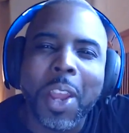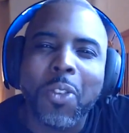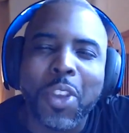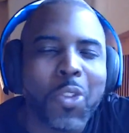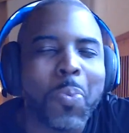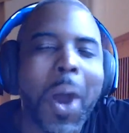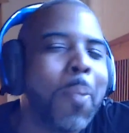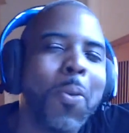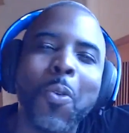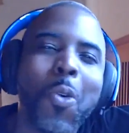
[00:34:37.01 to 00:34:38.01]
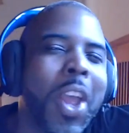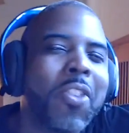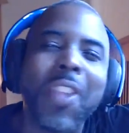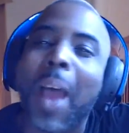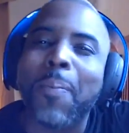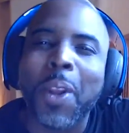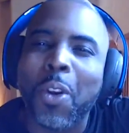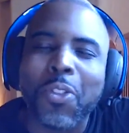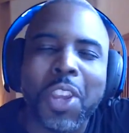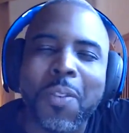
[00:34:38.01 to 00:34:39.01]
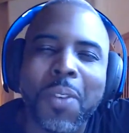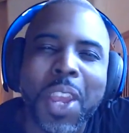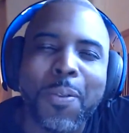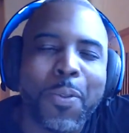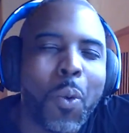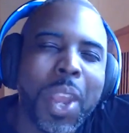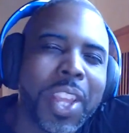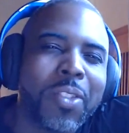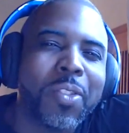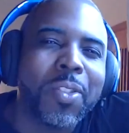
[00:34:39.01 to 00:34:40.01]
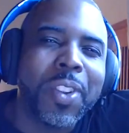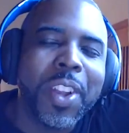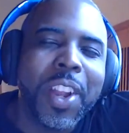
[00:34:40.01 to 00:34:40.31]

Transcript: since Bobby Roode has not been on TV for weeks.